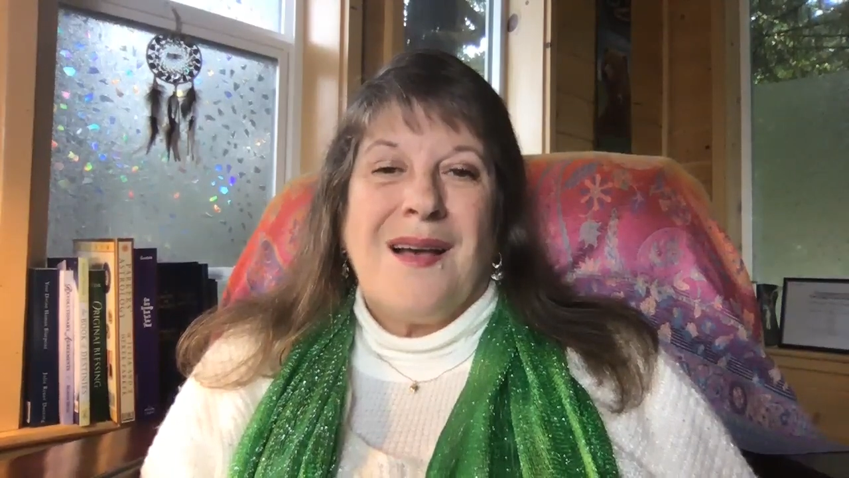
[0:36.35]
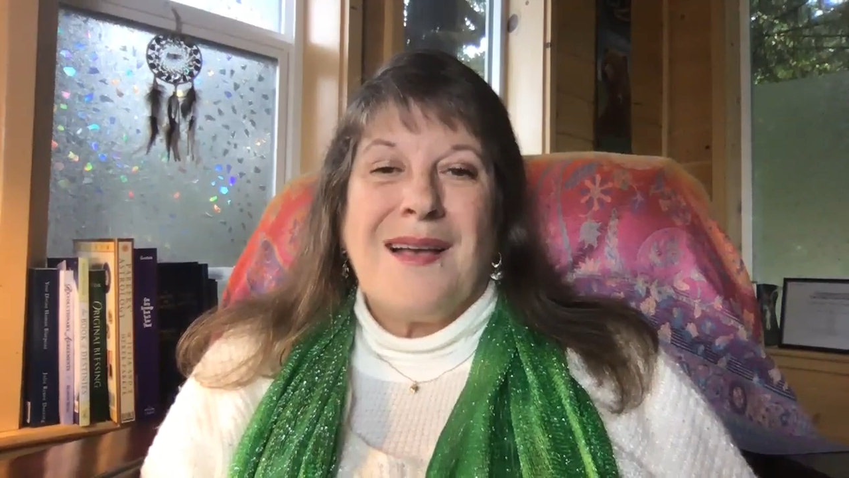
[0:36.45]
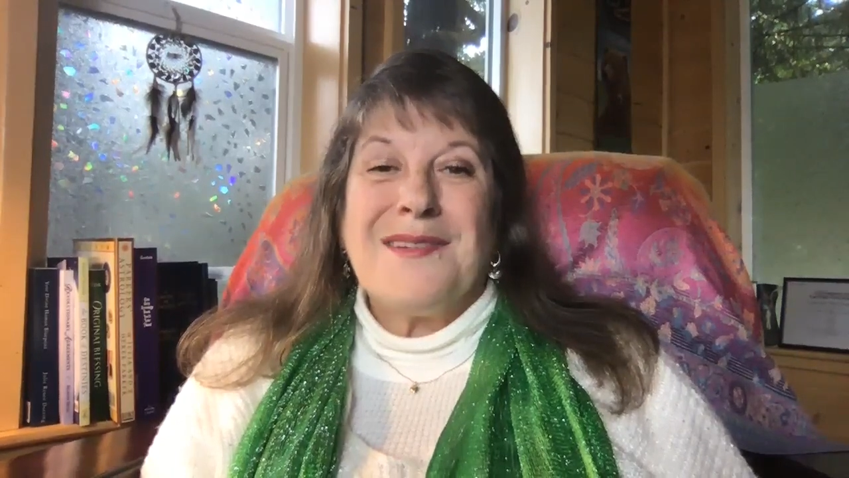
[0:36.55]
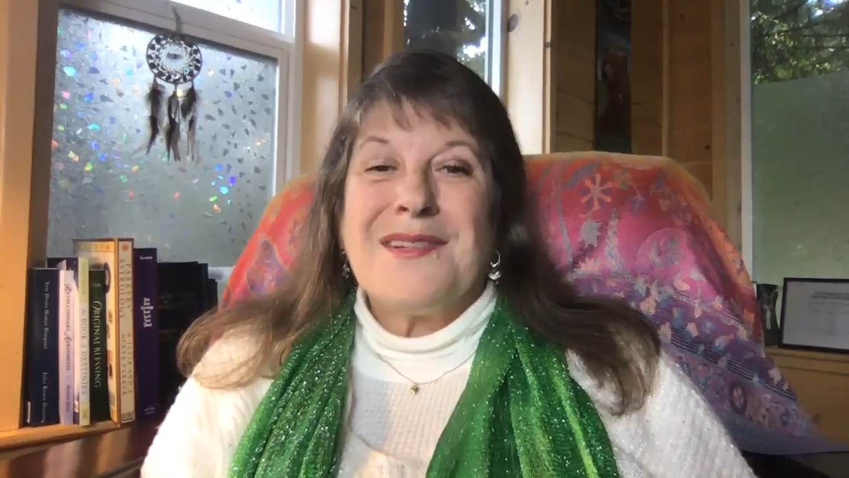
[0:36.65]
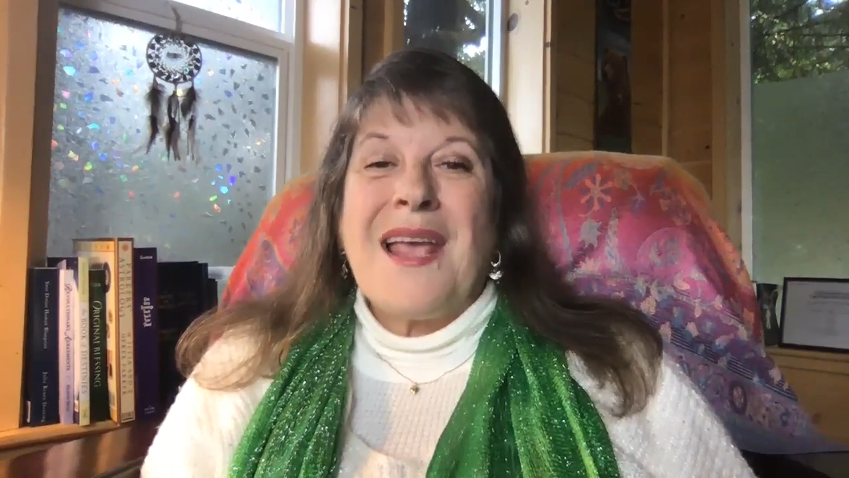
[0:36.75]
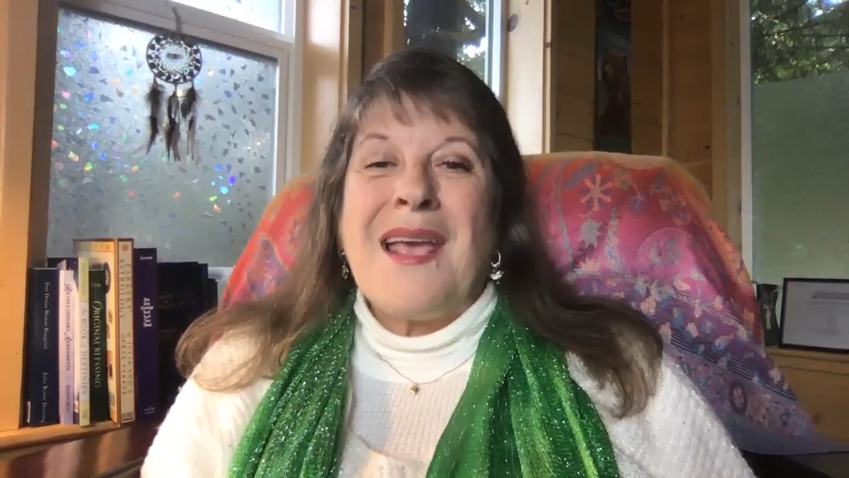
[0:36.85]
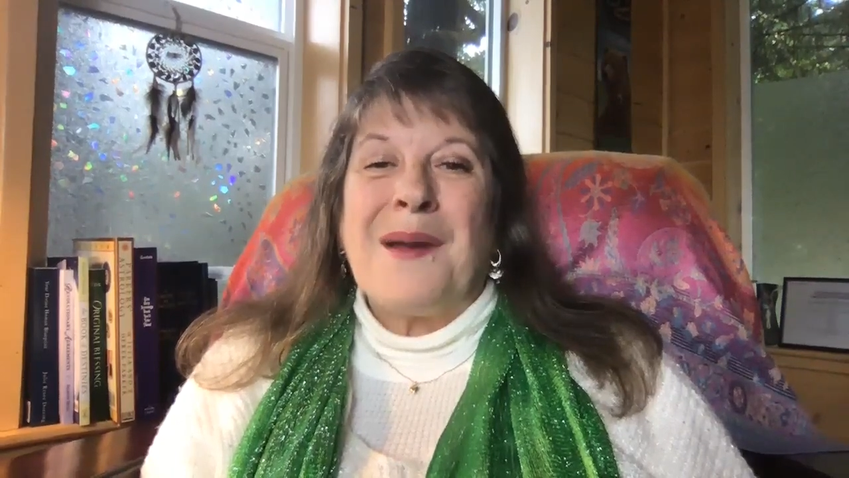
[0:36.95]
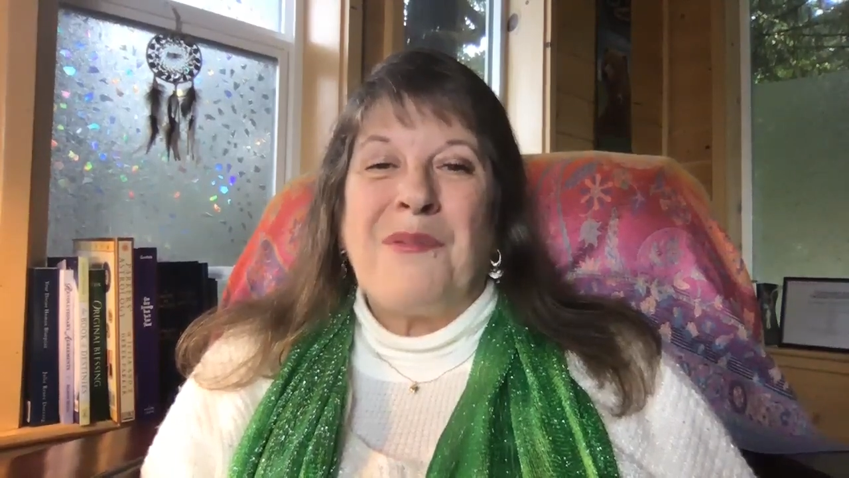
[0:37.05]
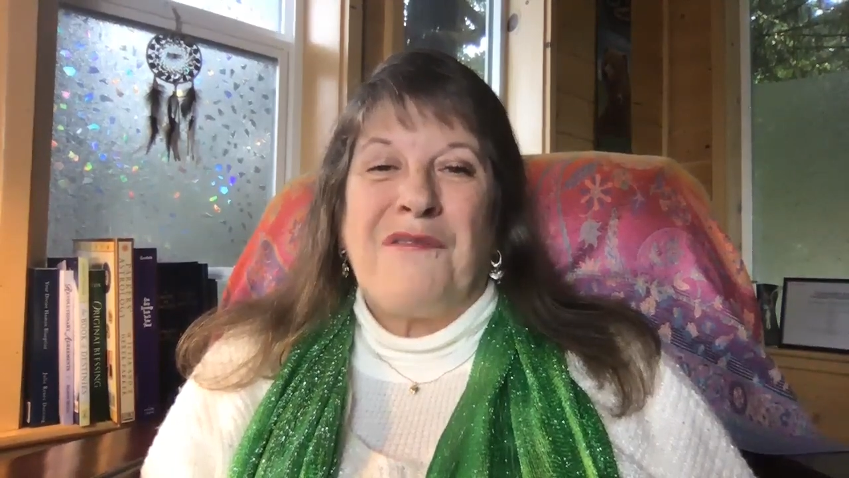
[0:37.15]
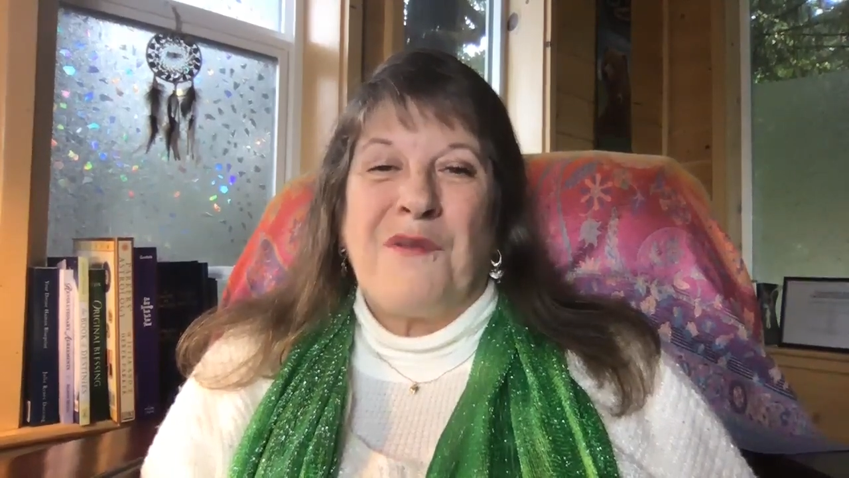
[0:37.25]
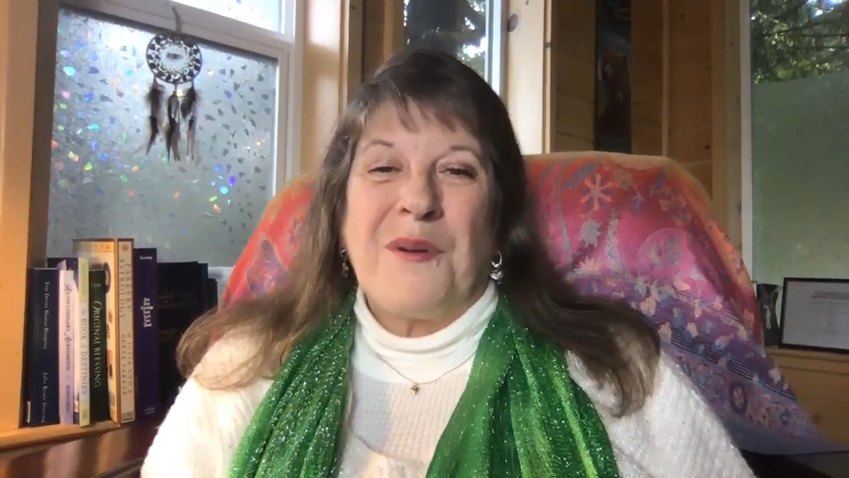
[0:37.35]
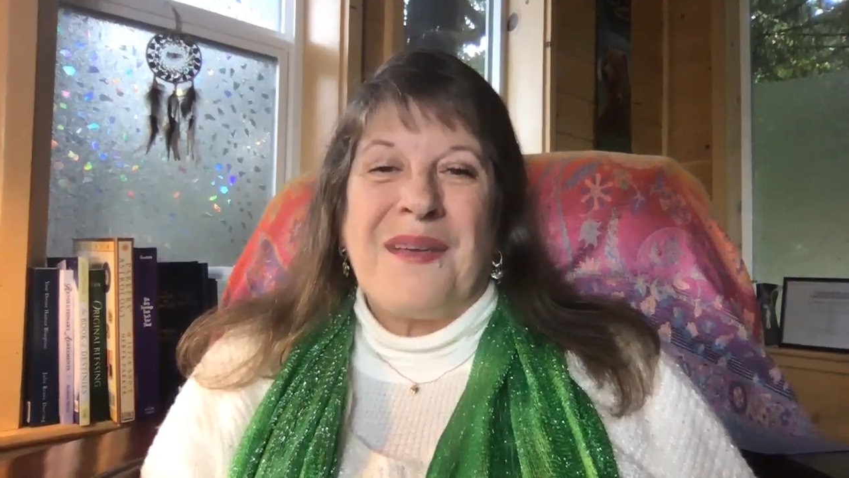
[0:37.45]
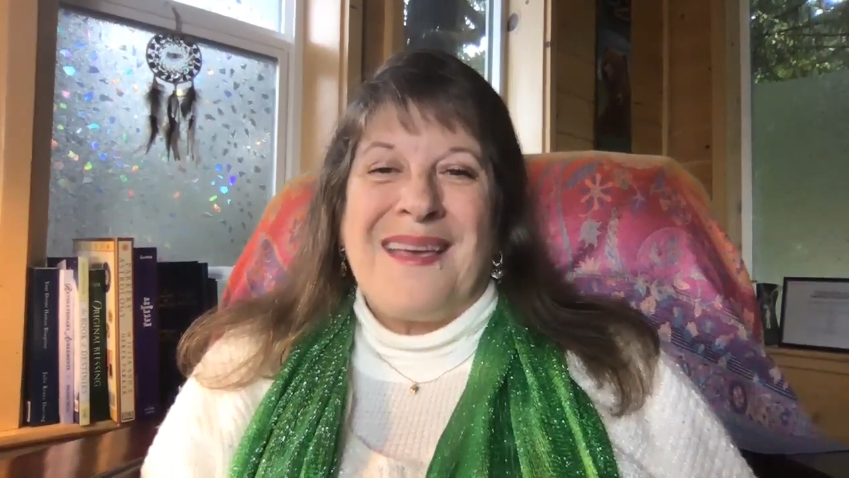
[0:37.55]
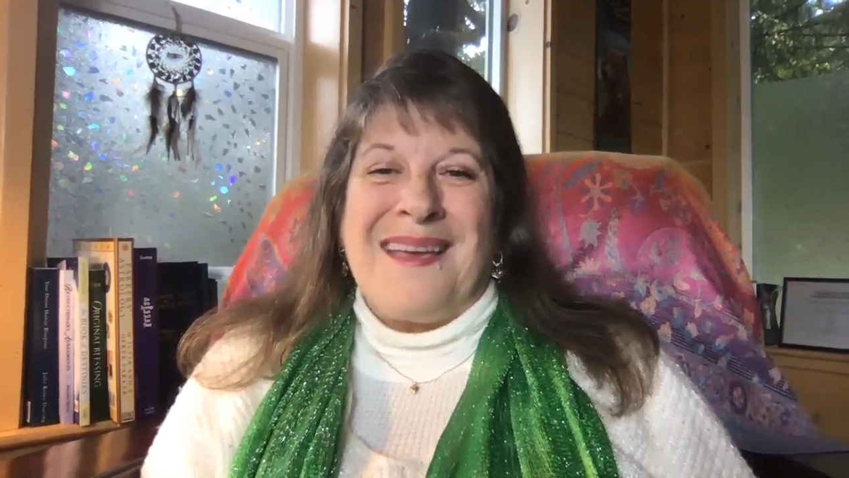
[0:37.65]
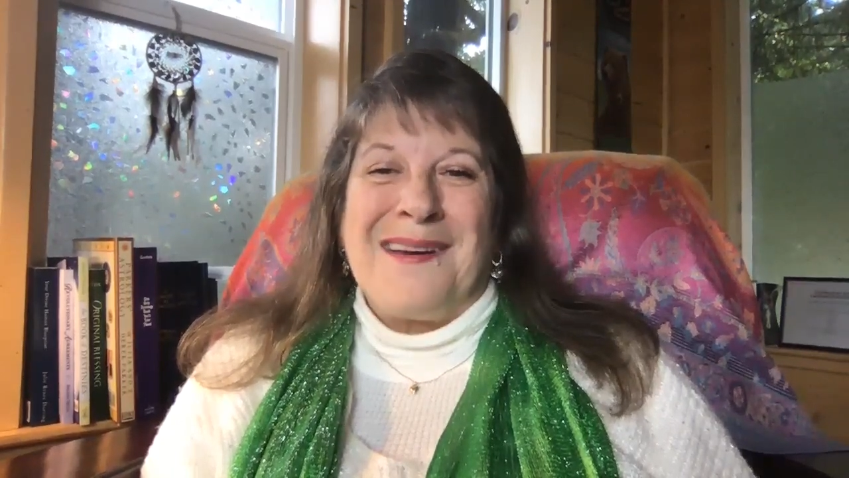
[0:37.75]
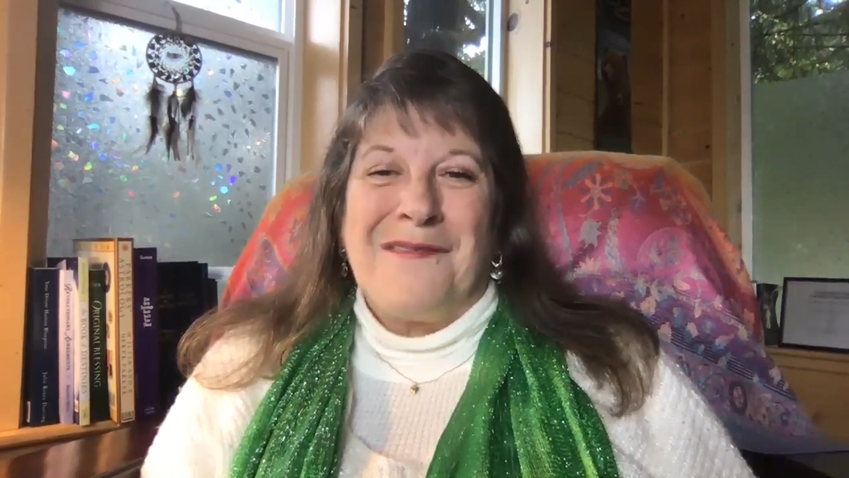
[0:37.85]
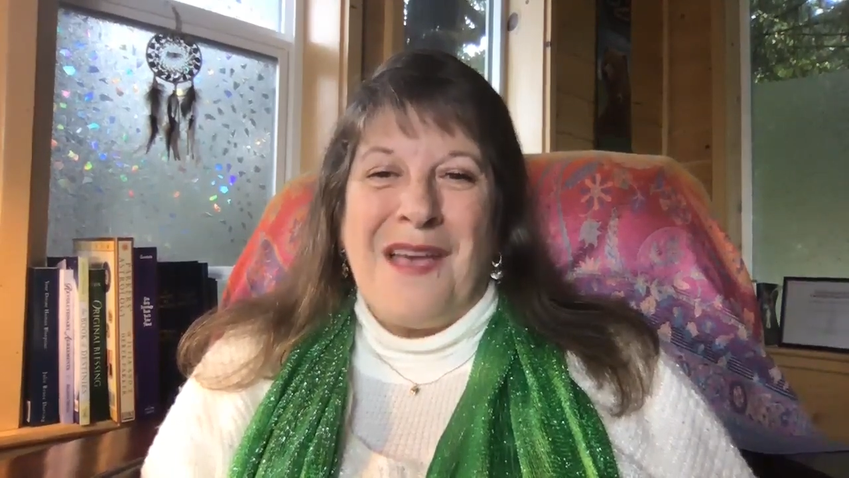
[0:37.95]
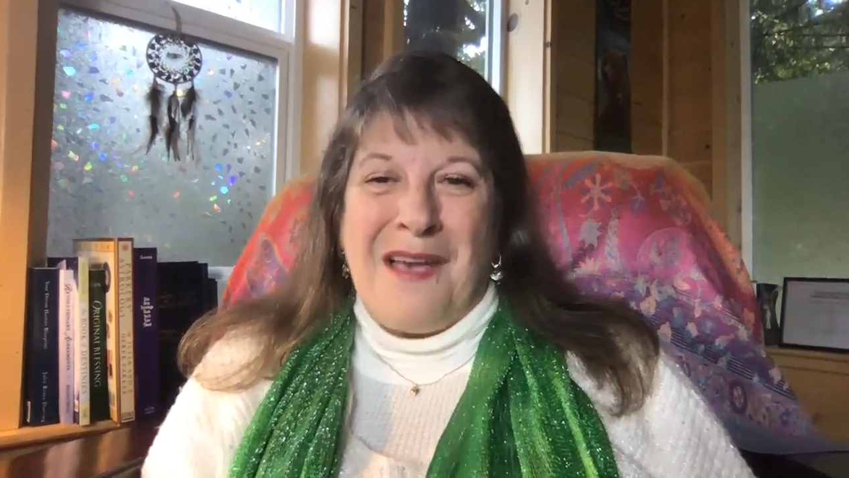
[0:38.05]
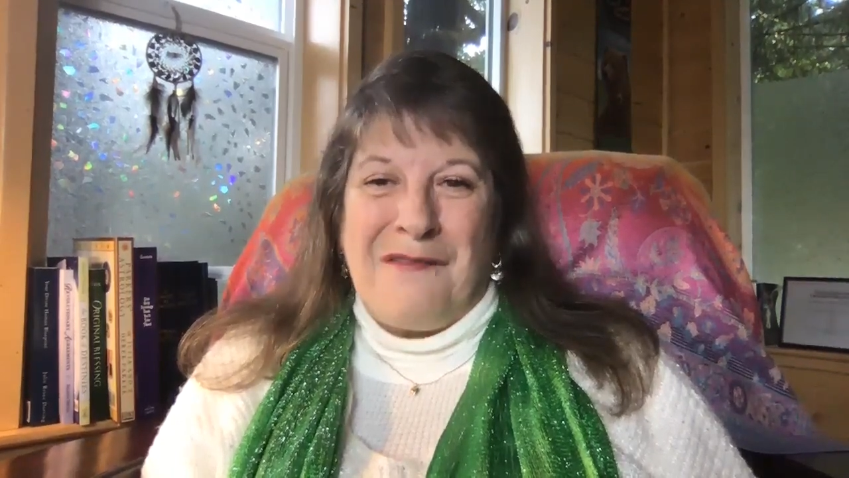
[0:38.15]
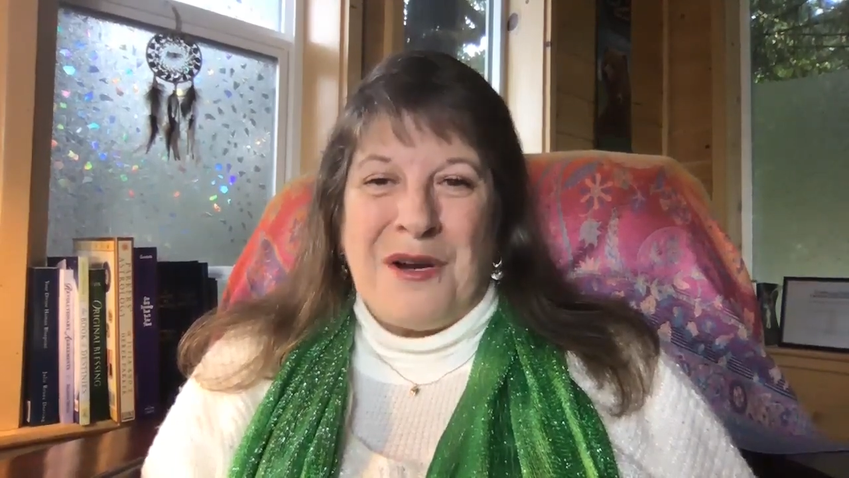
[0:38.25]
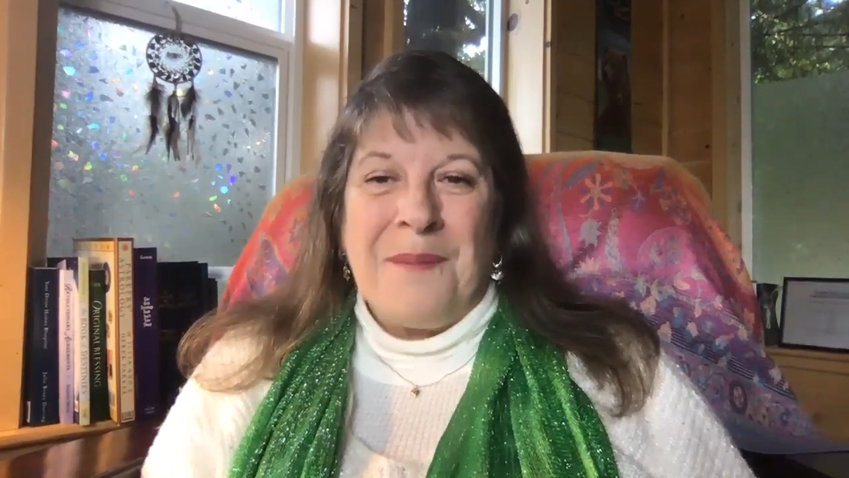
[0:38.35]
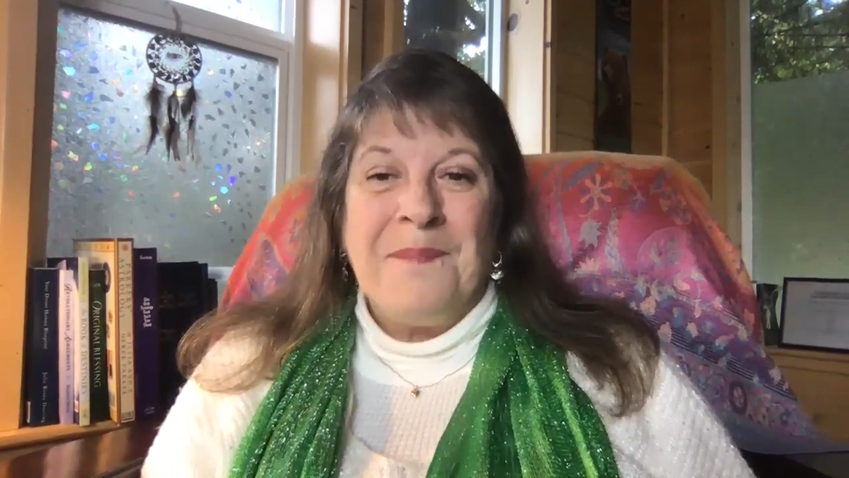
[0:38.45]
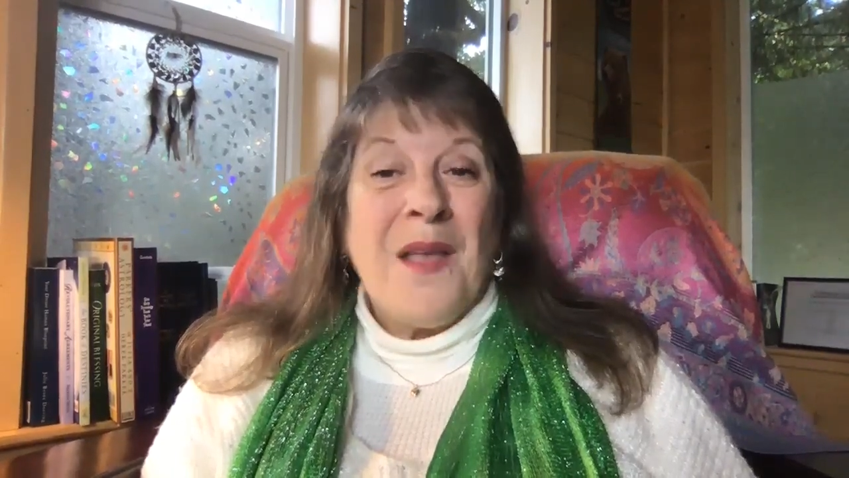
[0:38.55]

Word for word: I stand before the gate of heaven,